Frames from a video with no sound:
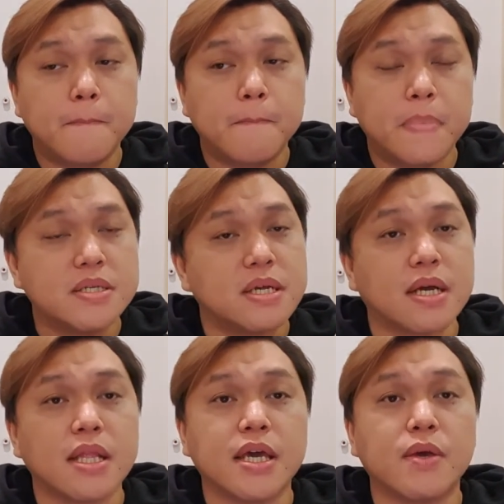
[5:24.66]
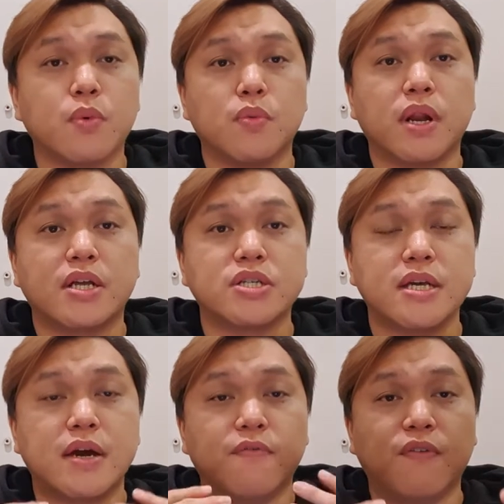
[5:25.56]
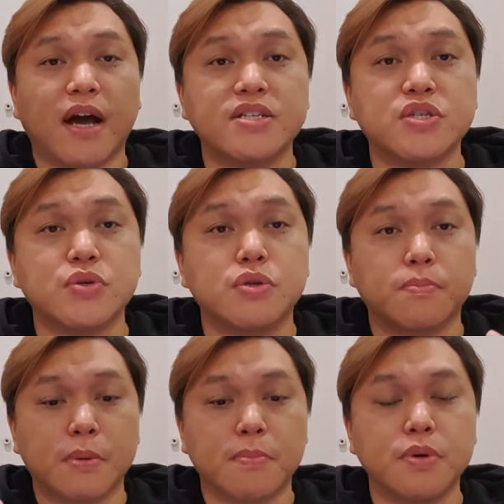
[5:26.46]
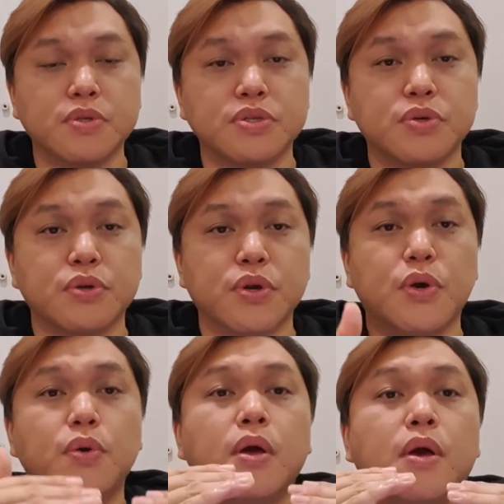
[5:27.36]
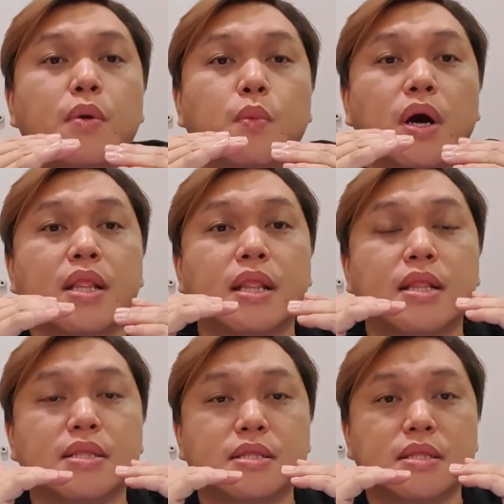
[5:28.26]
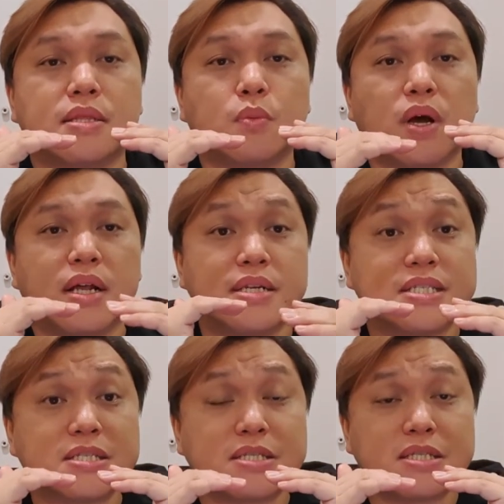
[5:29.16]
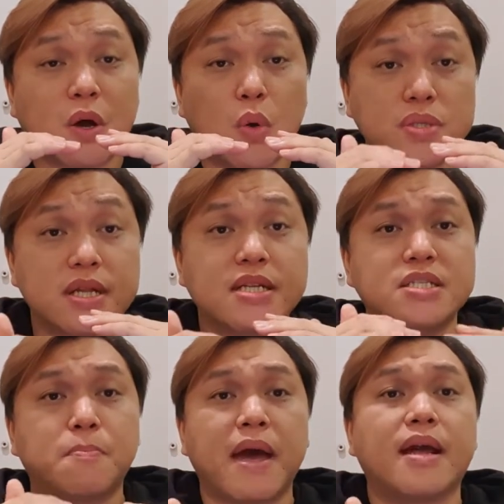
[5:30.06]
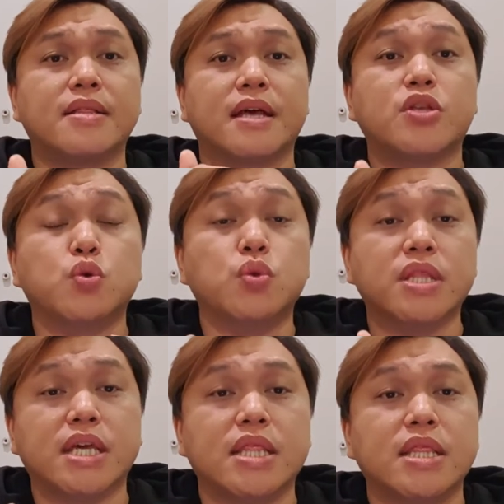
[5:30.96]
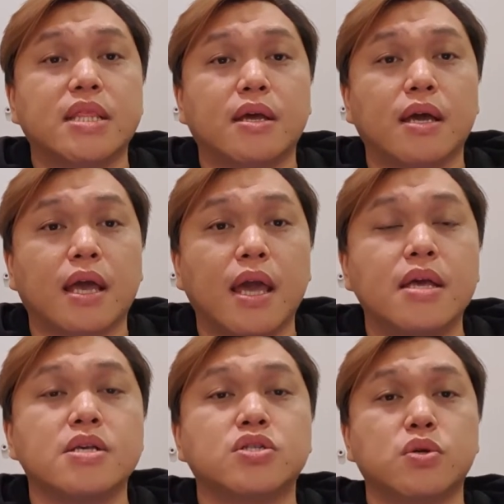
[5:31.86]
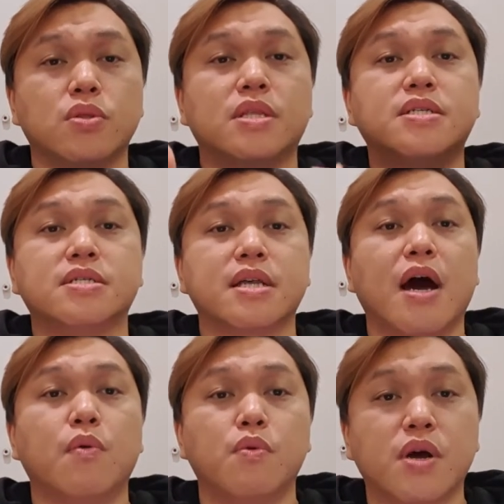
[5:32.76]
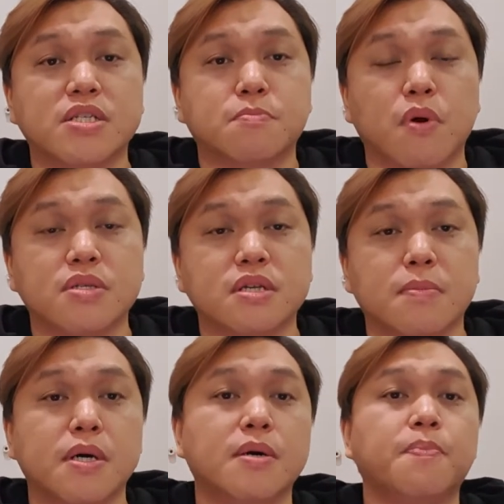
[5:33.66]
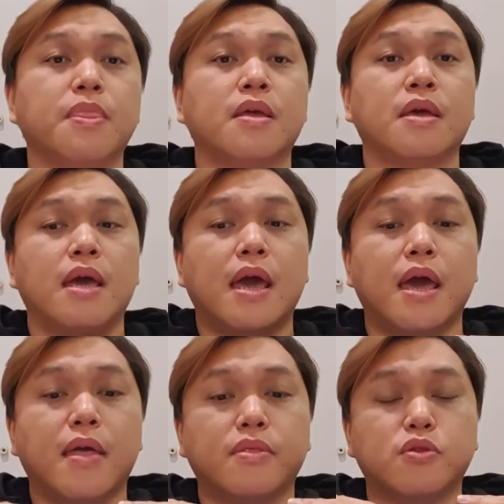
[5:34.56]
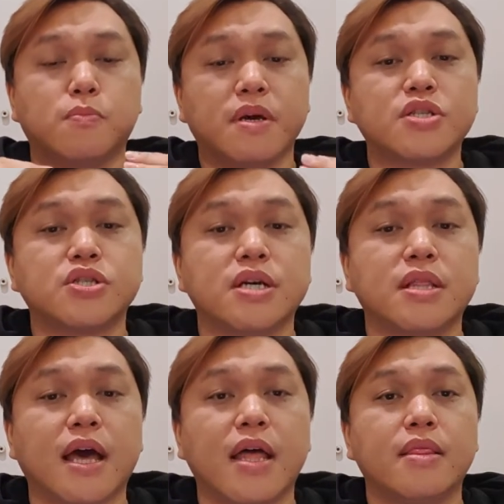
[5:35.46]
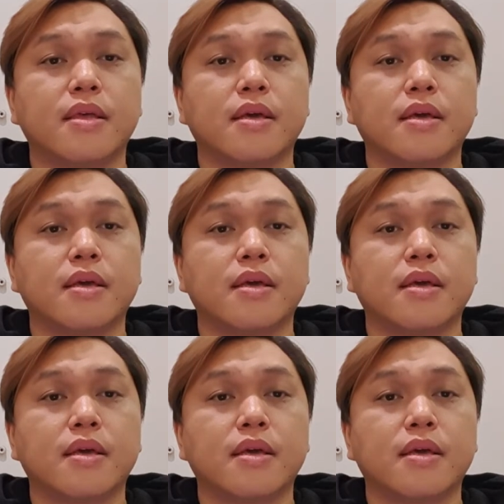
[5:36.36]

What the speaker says: basically we would actually advise you to propose you, what are the hosting spec that you need. Okay, so this is our responsible, and to make sure that